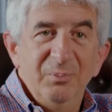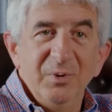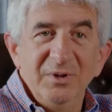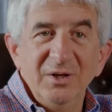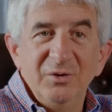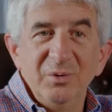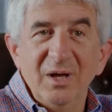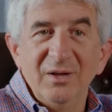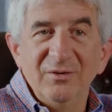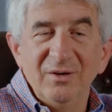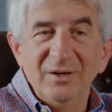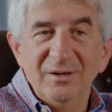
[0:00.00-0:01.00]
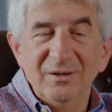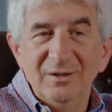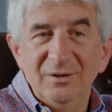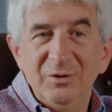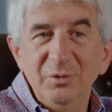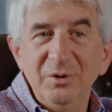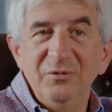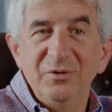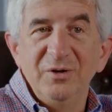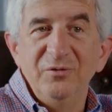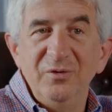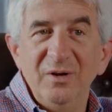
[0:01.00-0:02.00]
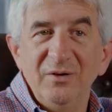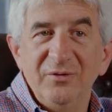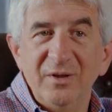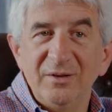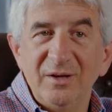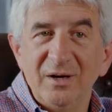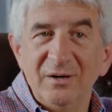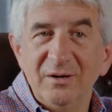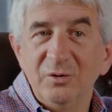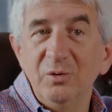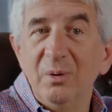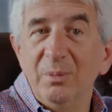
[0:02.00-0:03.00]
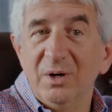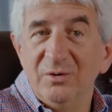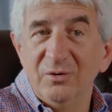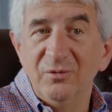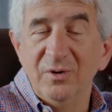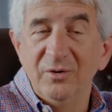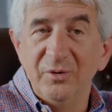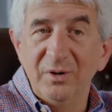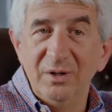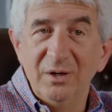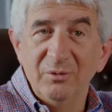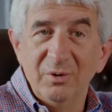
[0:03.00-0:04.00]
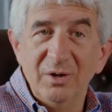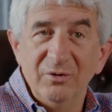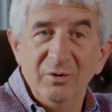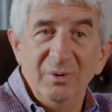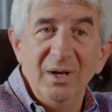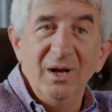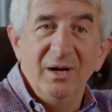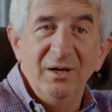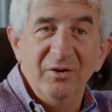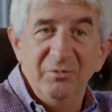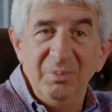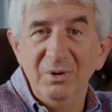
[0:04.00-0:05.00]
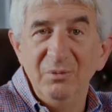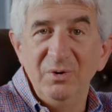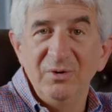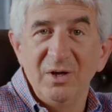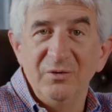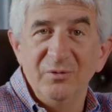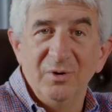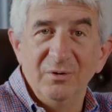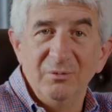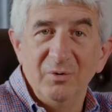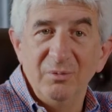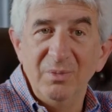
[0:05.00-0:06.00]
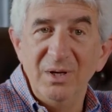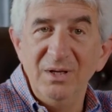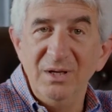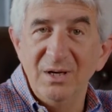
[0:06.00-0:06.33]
putting together two different fields that are two emerging fields right now, right? So AI has been with us for many